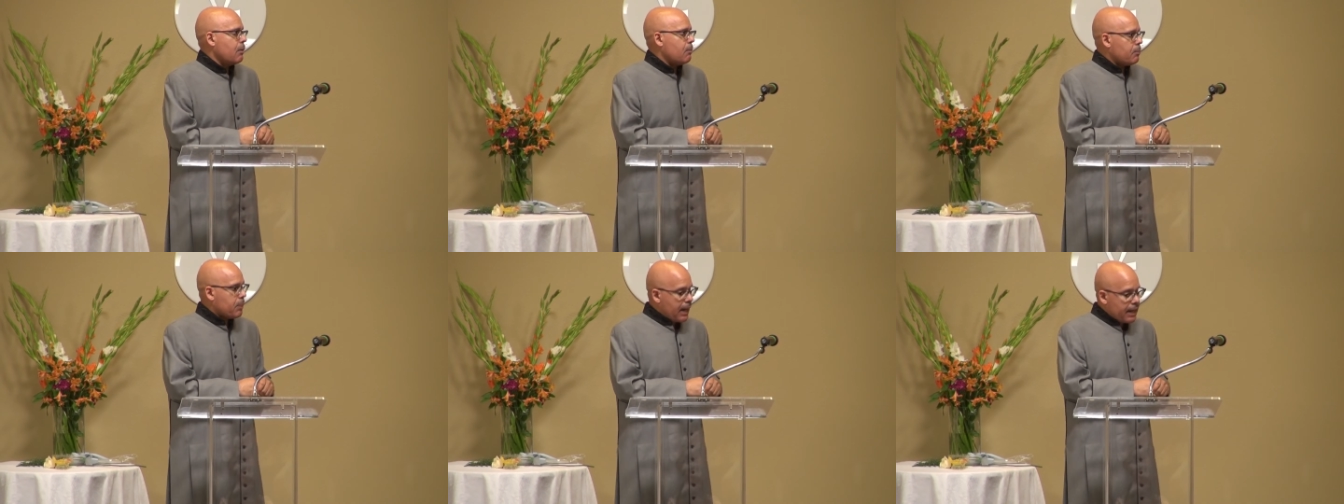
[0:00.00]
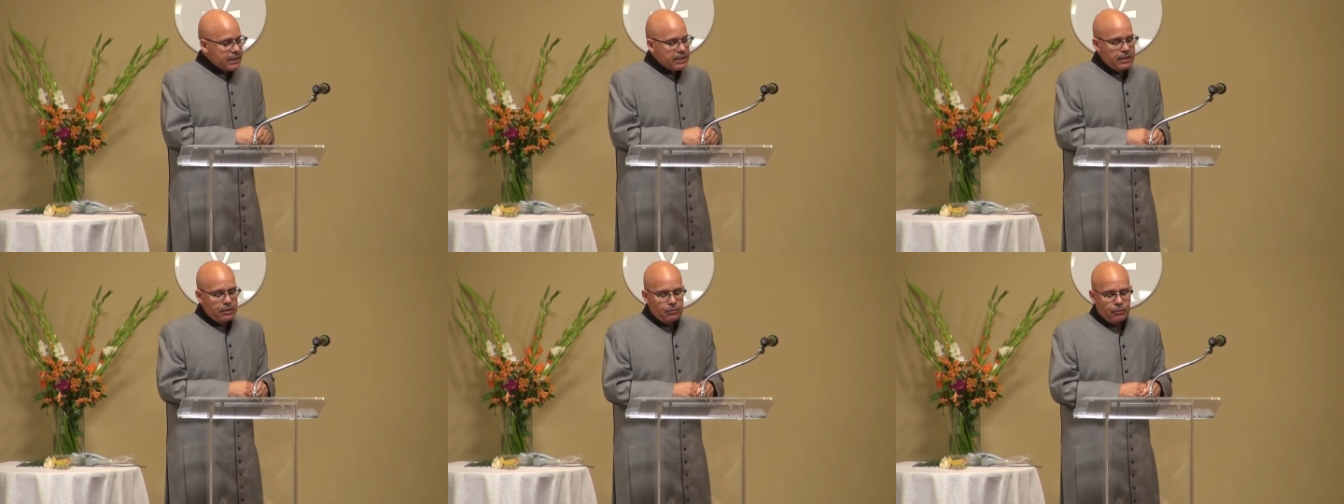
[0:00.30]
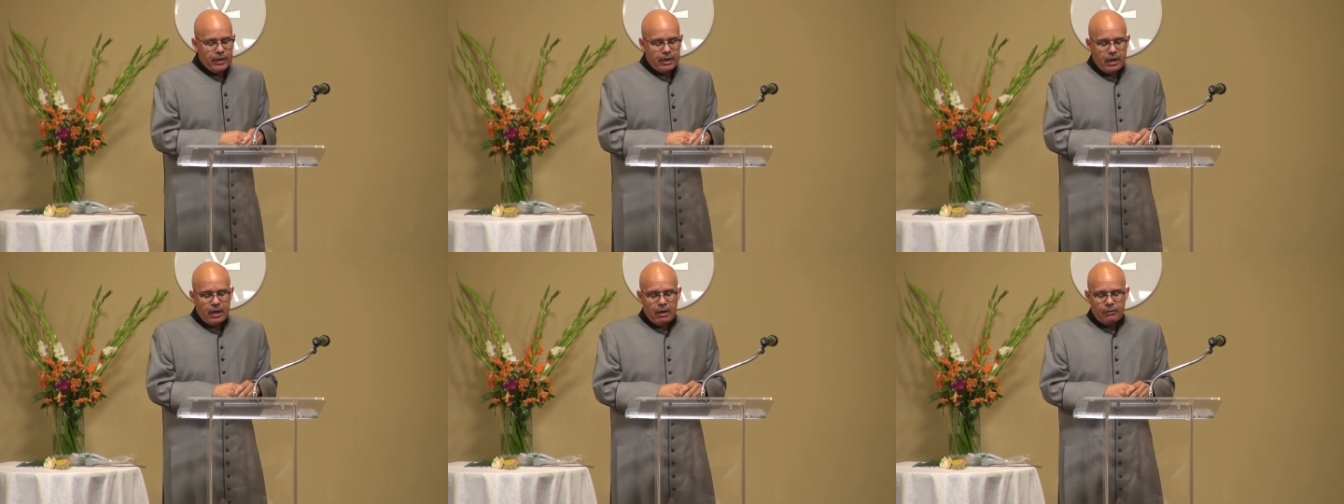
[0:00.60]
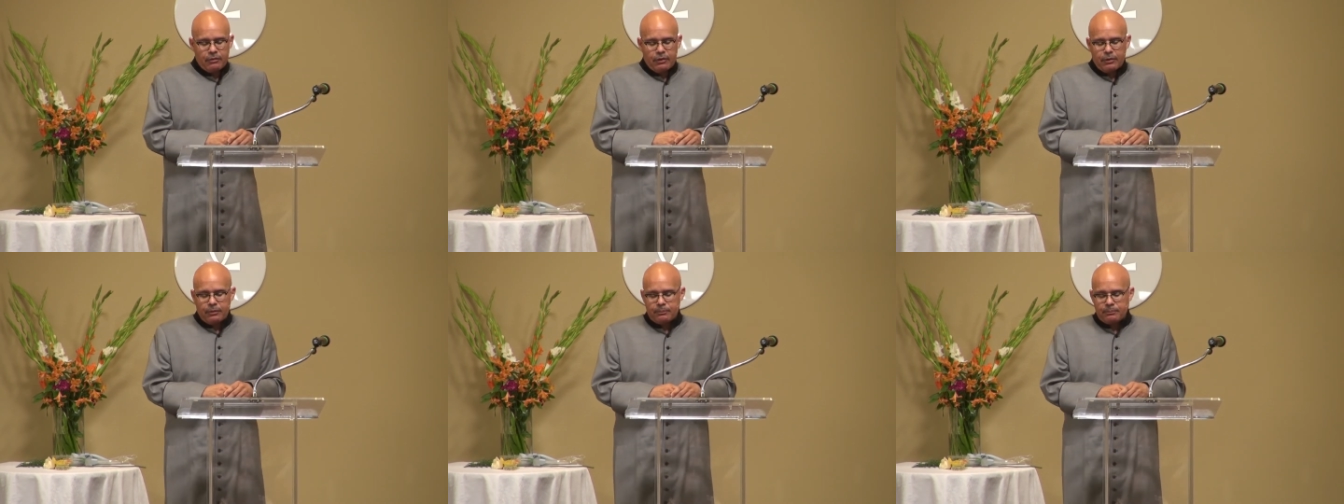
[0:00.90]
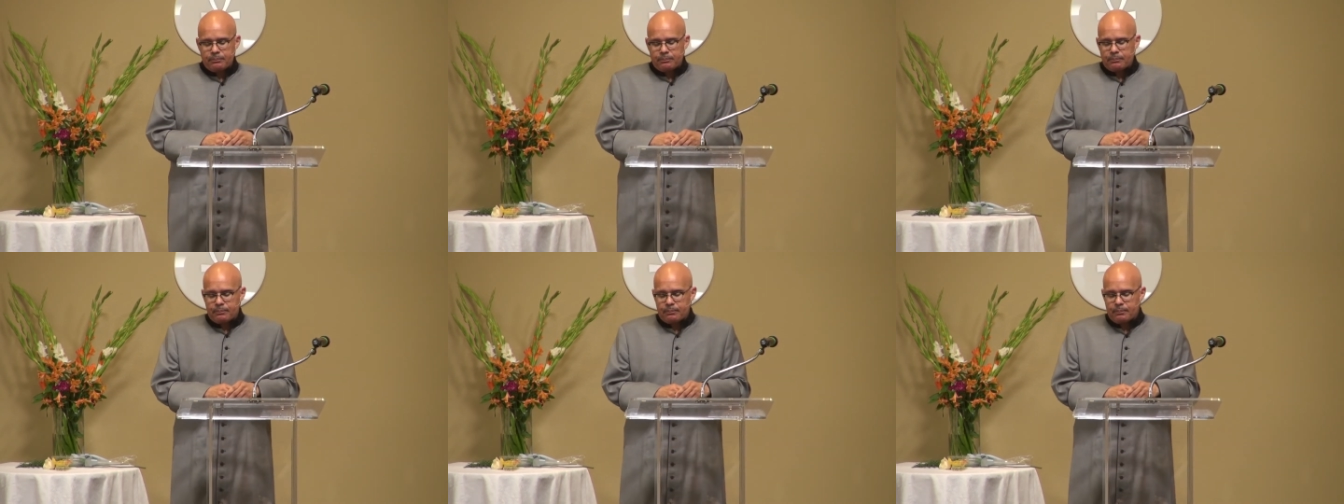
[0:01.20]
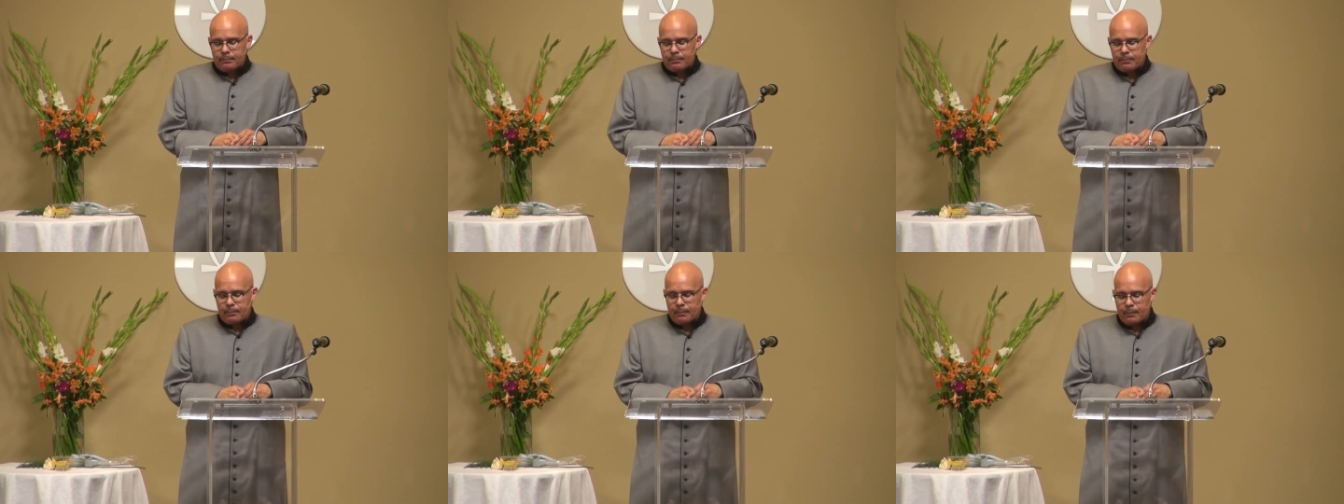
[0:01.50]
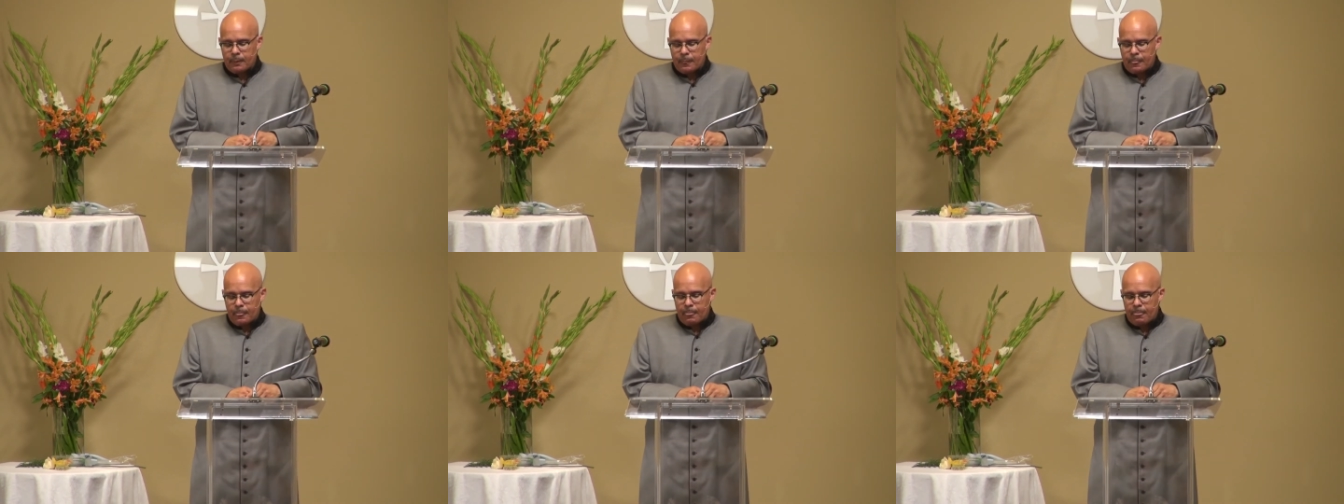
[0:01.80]
but I did recover."
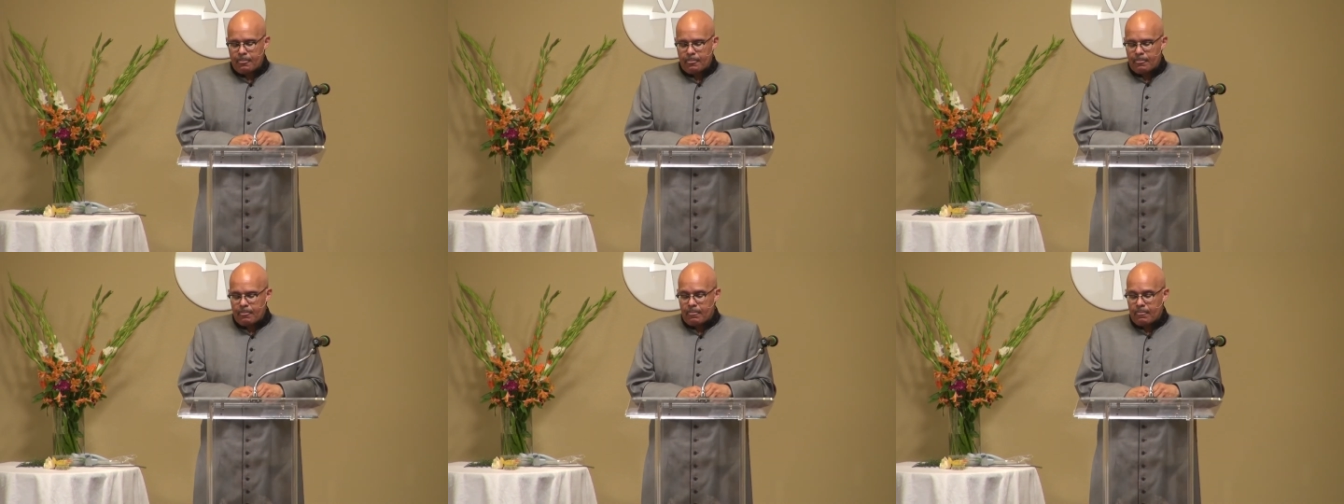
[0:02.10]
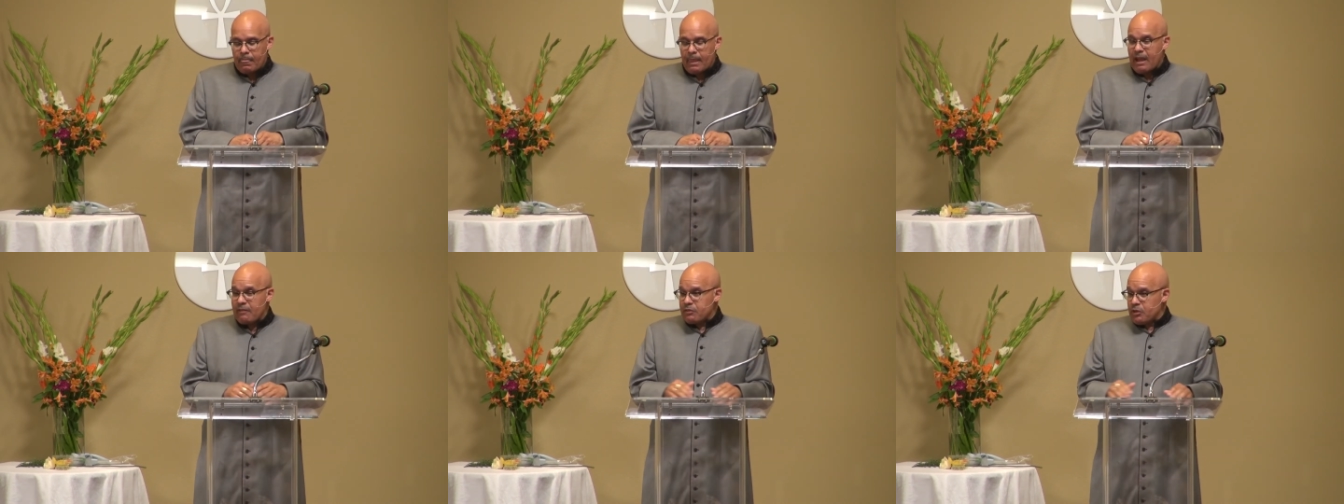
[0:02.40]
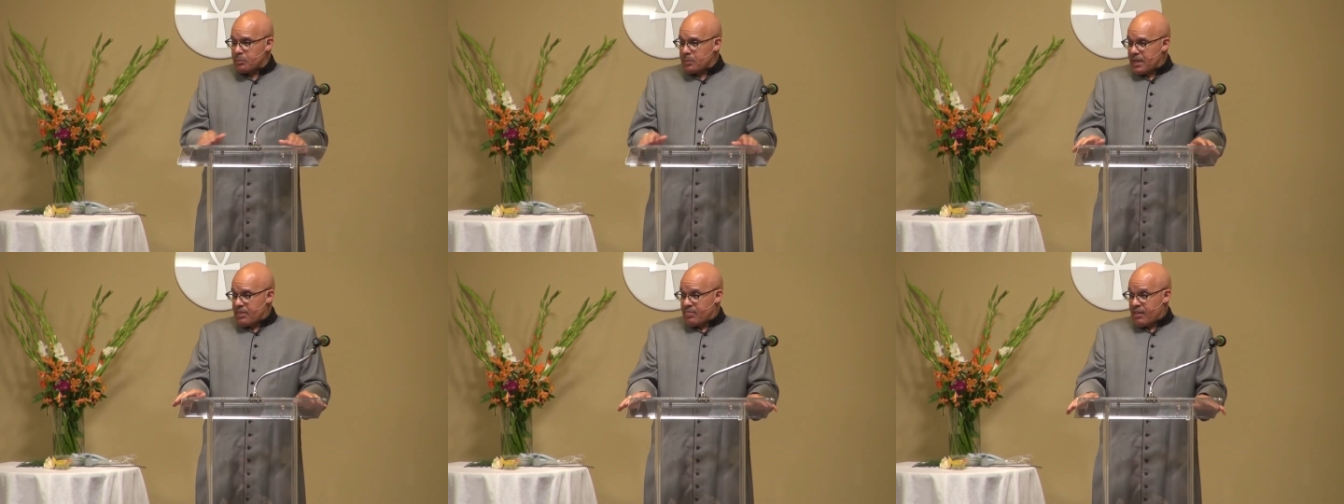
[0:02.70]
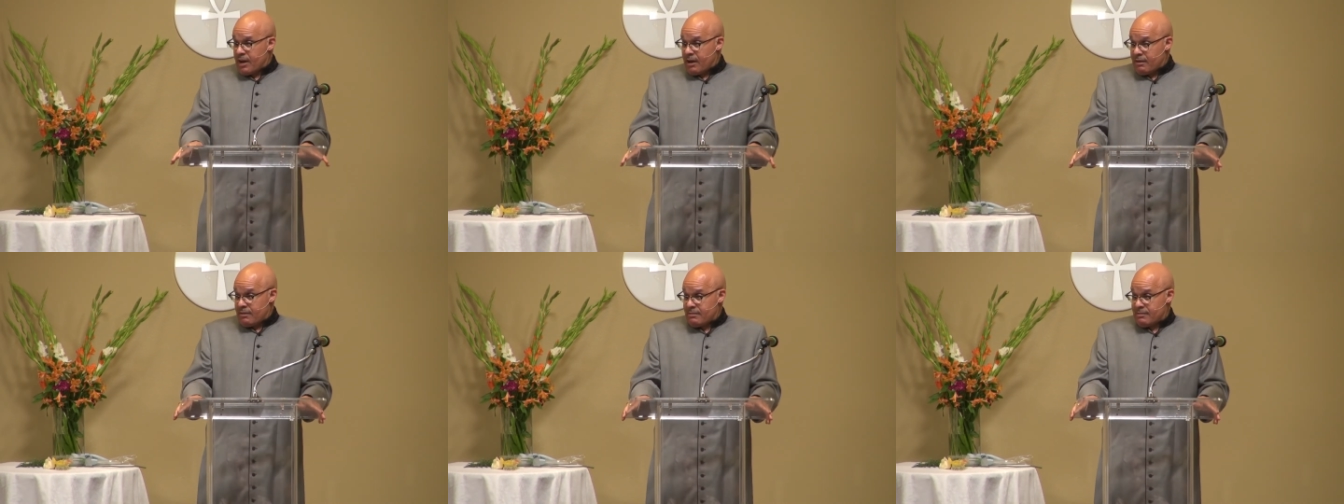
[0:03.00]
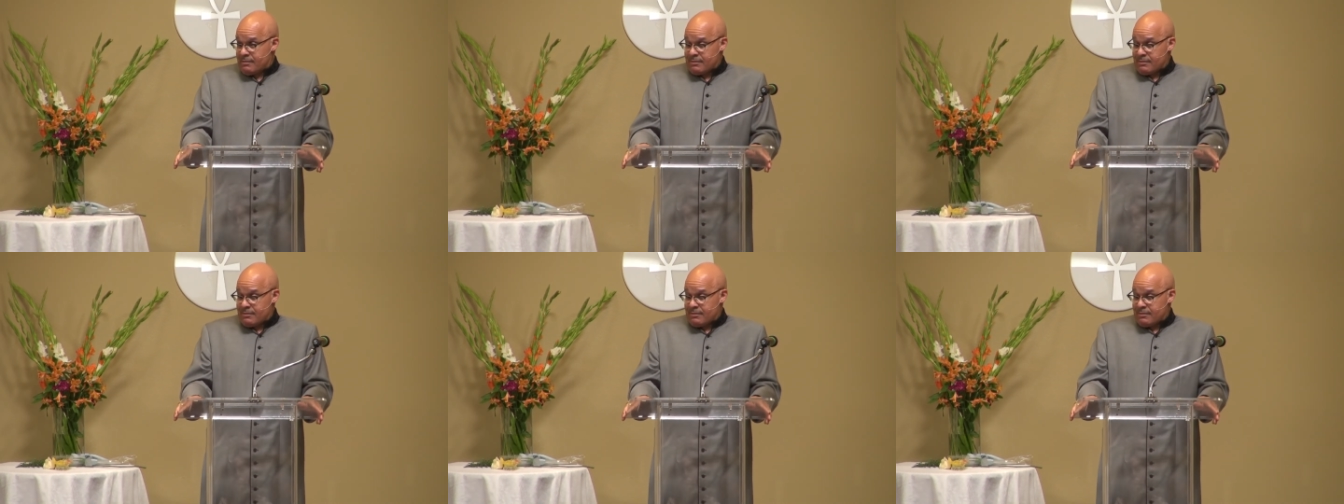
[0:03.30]
Have you been there?